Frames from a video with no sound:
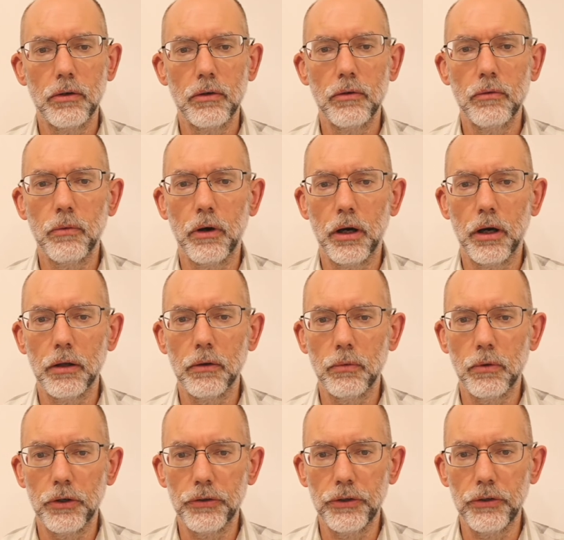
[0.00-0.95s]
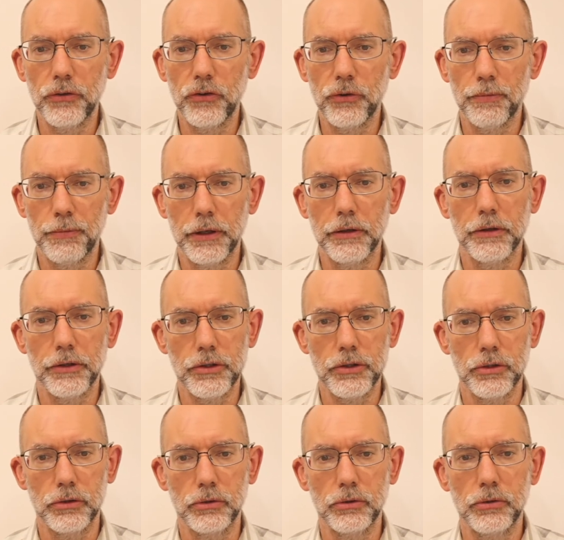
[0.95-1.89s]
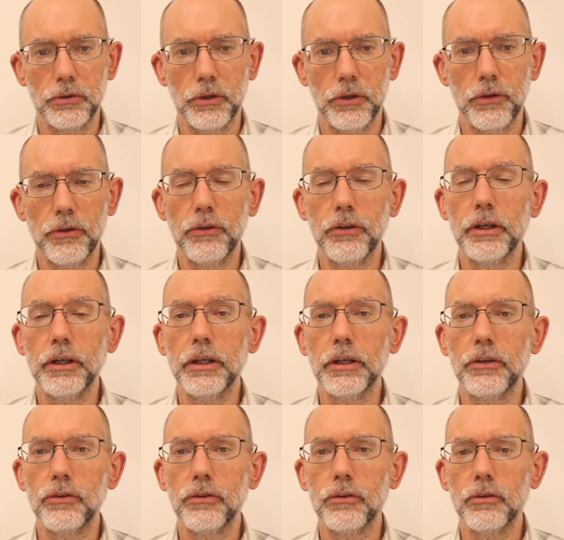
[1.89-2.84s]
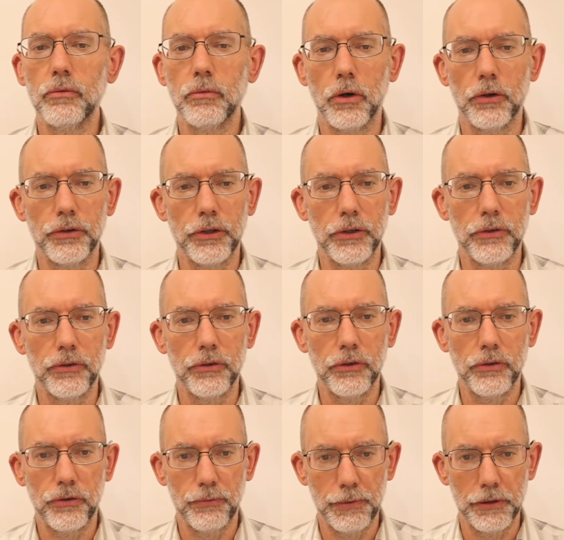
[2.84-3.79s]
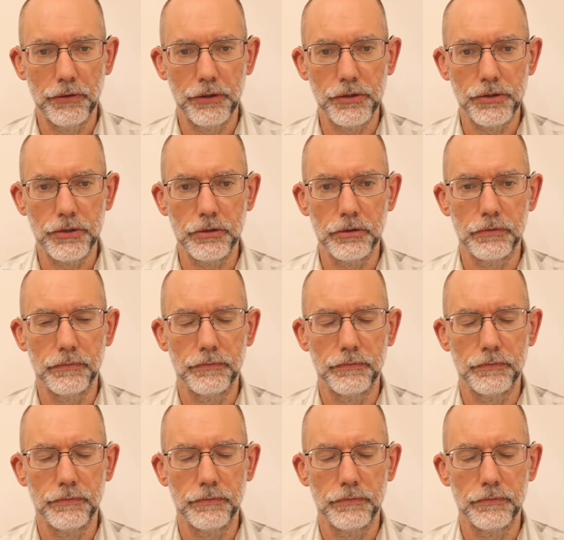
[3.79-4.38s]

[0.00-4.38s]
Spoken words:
while what is spiritual sees what is spiritual.